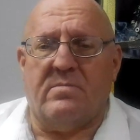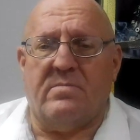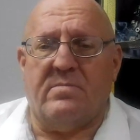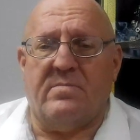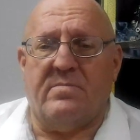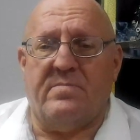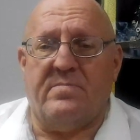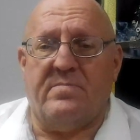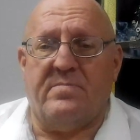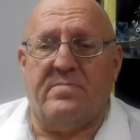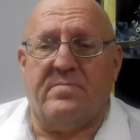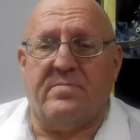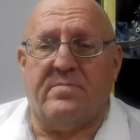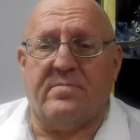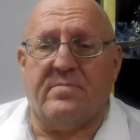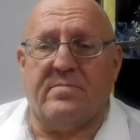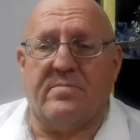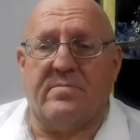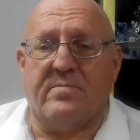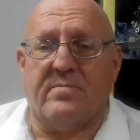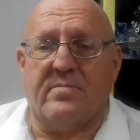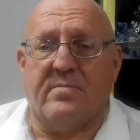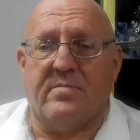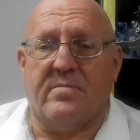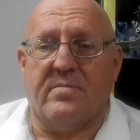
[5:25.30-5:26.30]

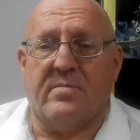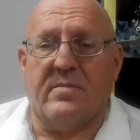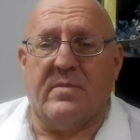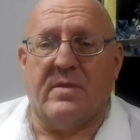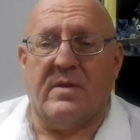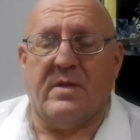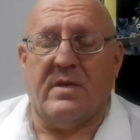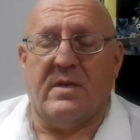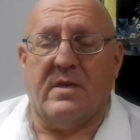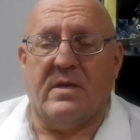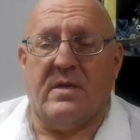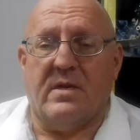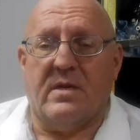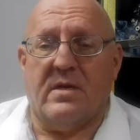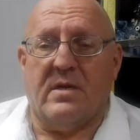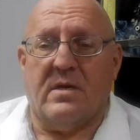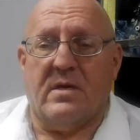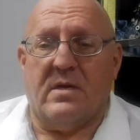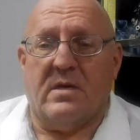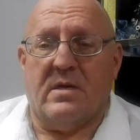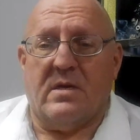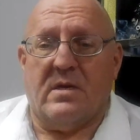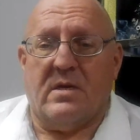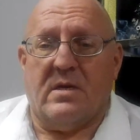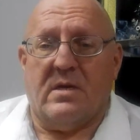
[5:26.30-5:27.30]

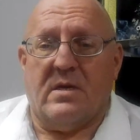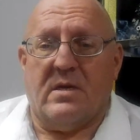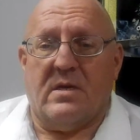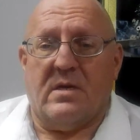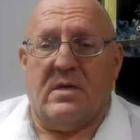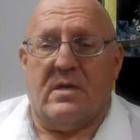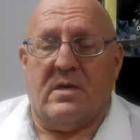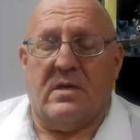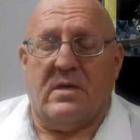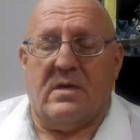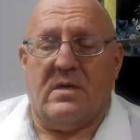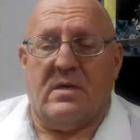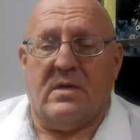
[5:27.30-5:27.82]
[no speech]